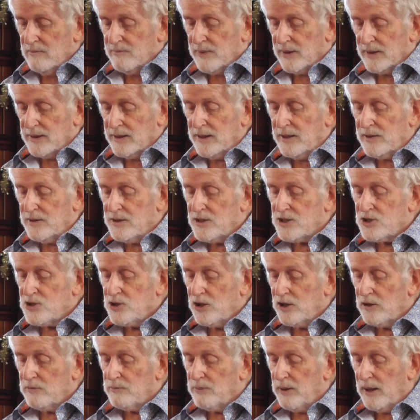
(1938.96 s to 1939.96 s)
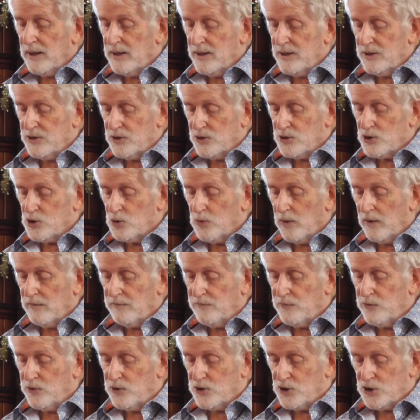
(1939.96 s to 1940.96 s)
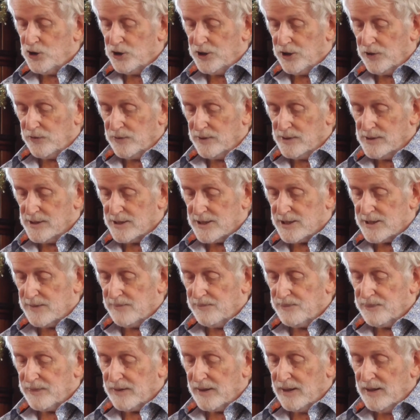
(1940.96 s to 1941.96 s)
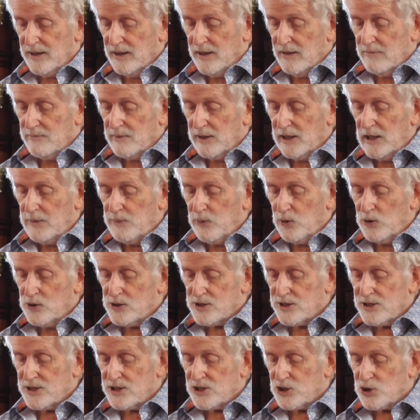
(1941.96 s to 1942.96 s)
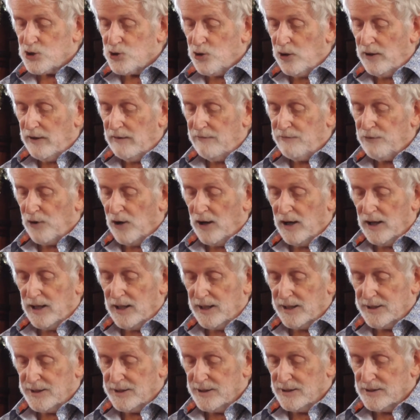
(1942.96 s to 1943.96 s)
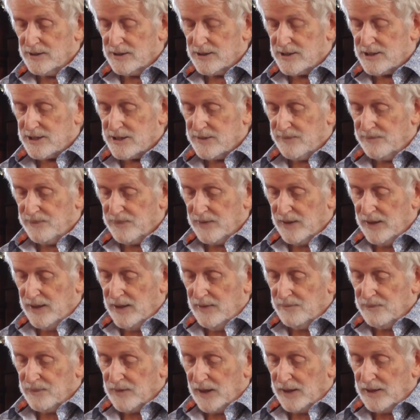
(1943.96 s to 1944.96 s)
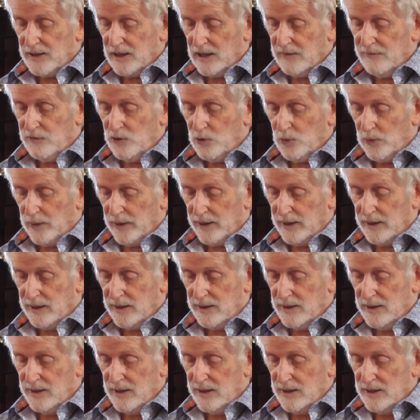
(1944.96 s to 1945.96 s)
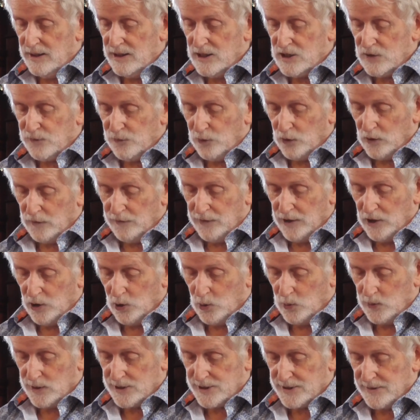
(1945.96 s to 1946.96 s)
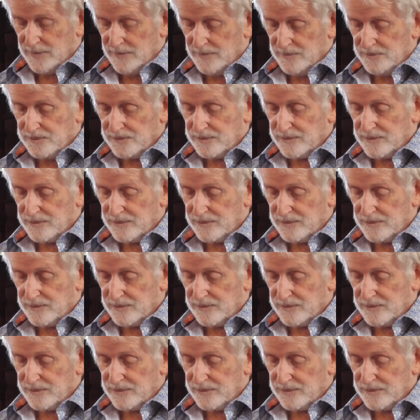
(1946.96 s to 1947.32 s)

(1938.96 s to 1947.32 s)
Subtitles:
but let this not blind you to what virtue there is. Many persons strive for high ideals, and everywhere is full of heroism.